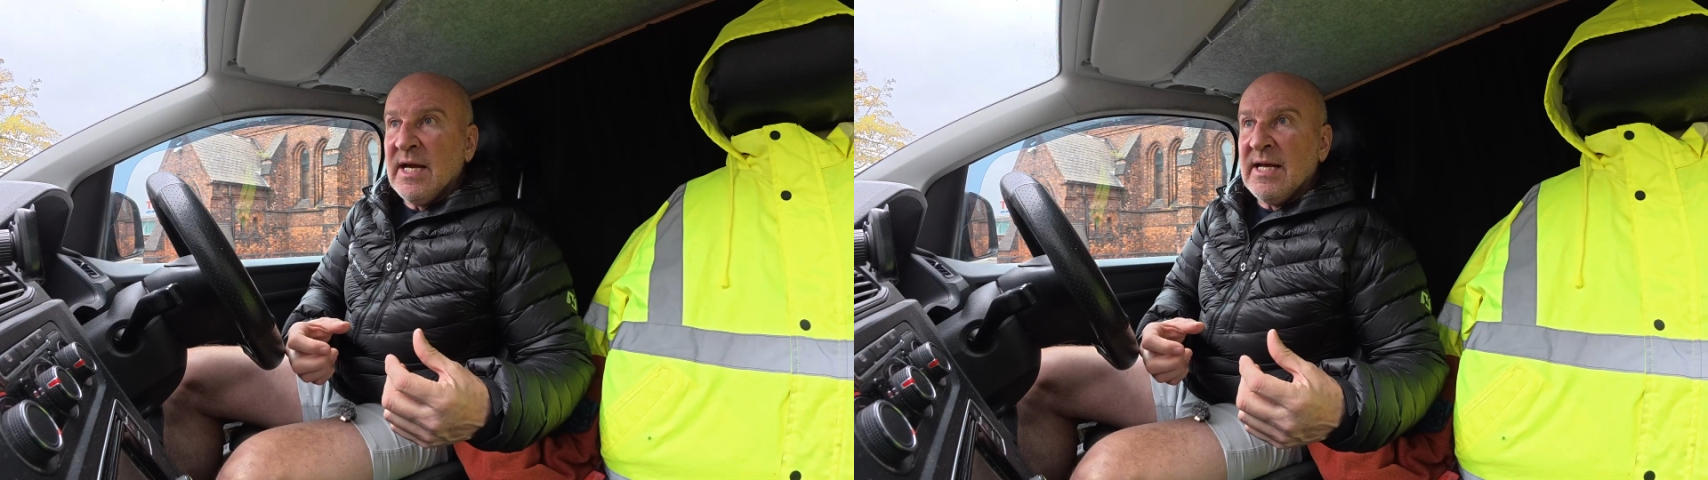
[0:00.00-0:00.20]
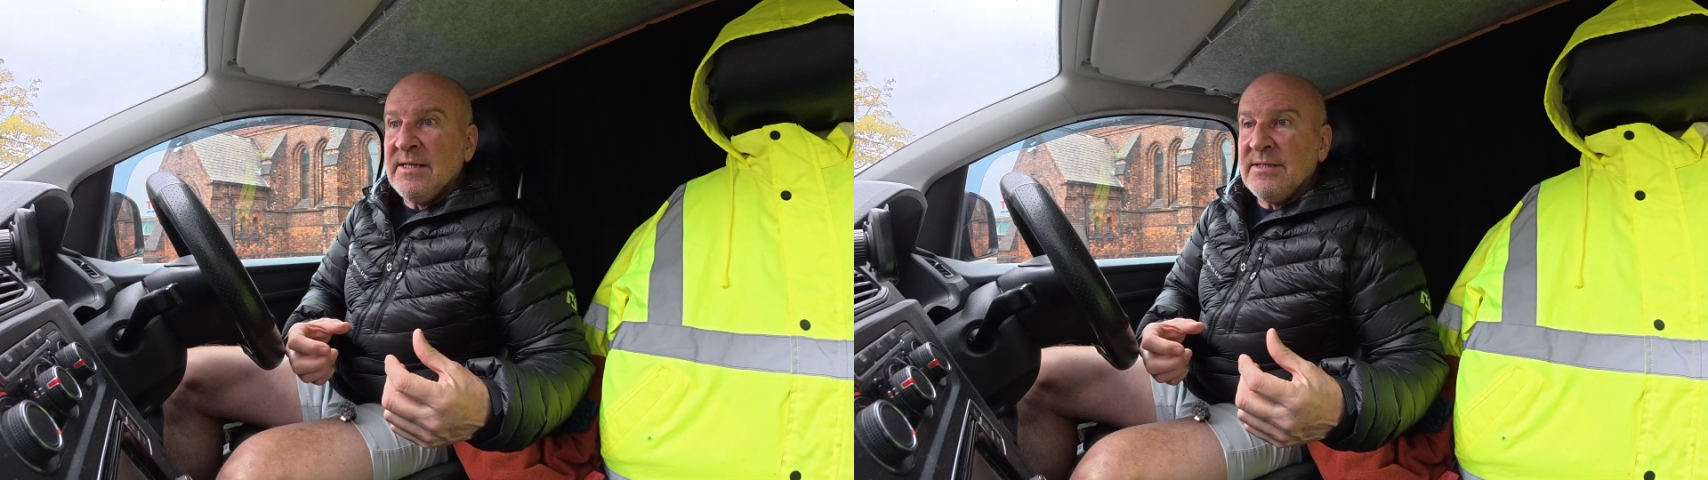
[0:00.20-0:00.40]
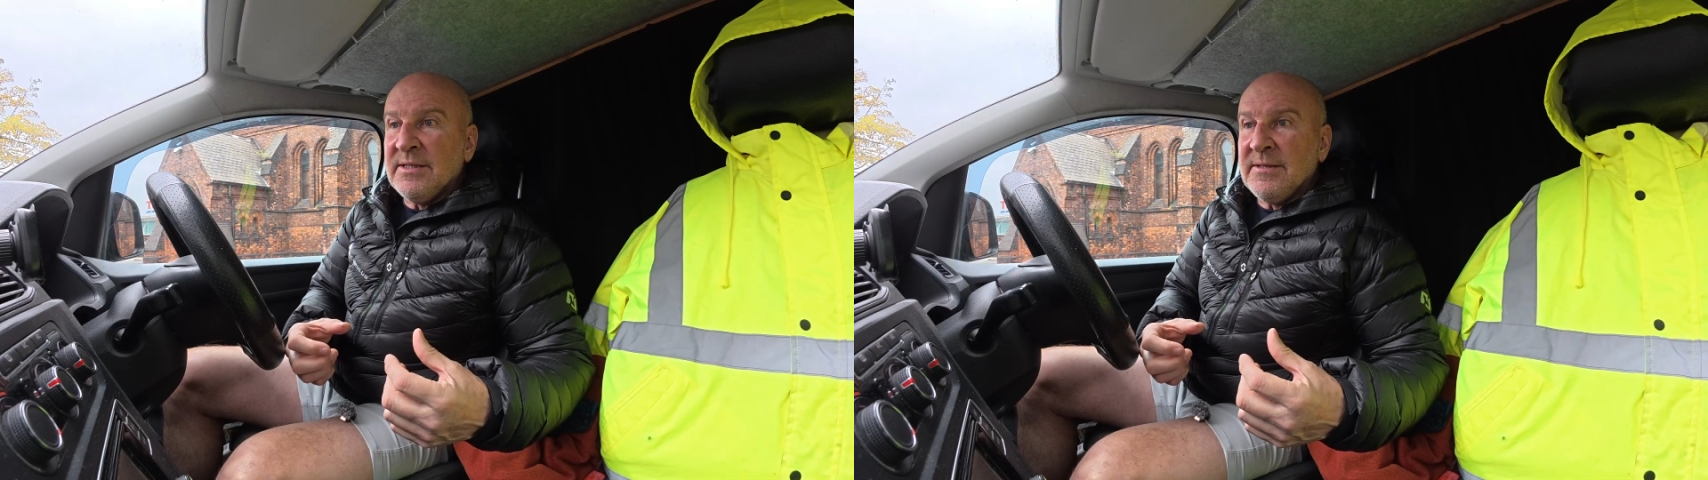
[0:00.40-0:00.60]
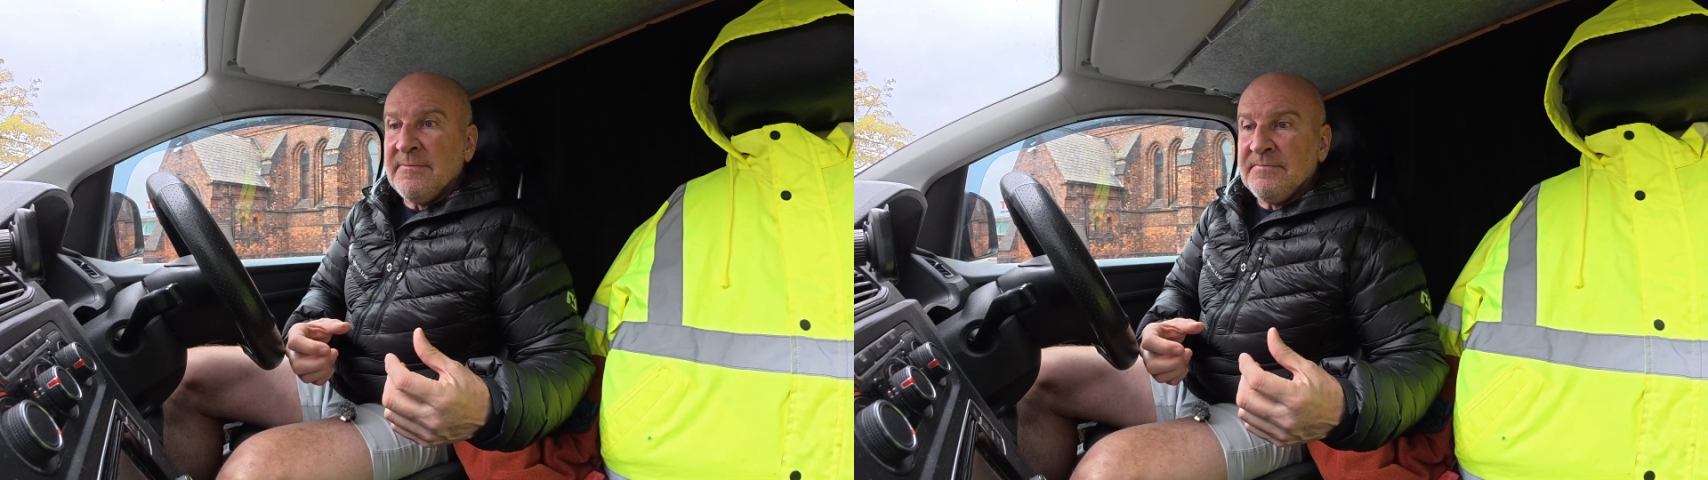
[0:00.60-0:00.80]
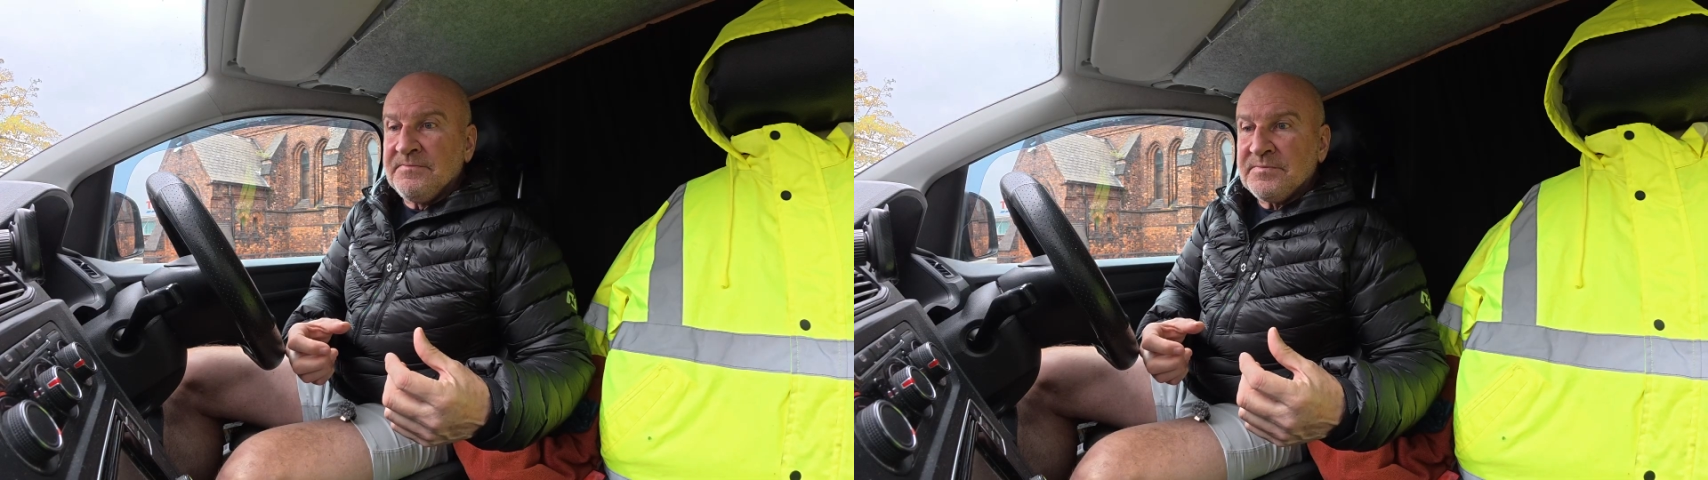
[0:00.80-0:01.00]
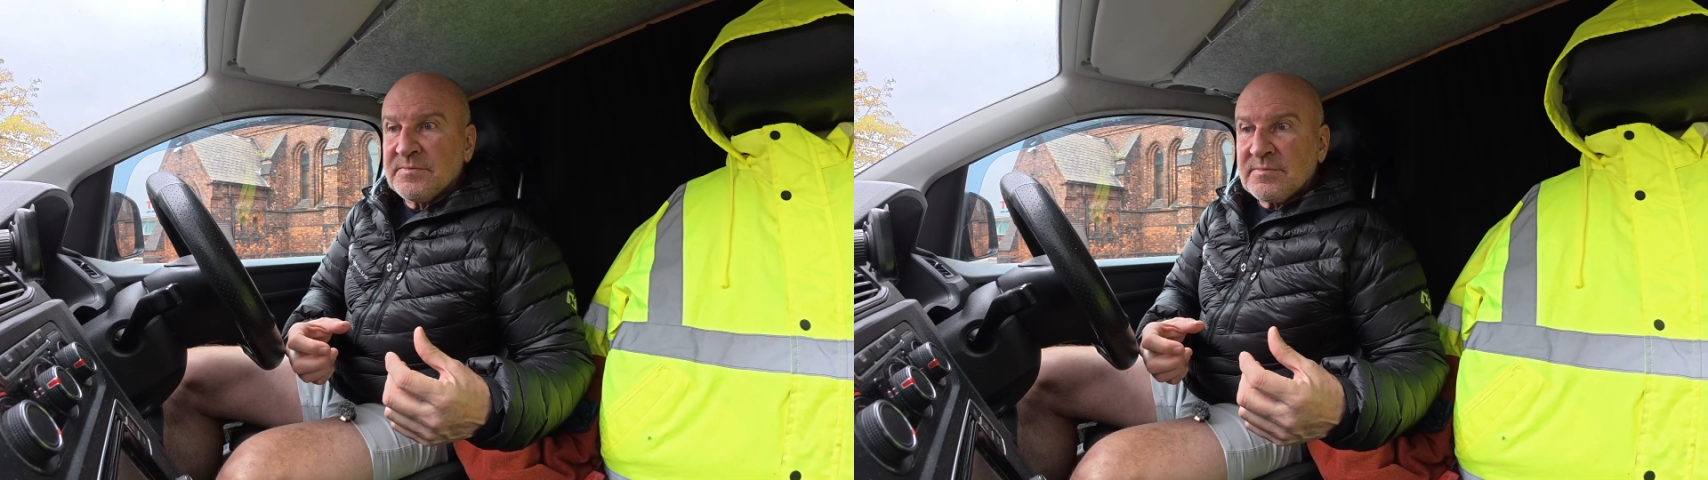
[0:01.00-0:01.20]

and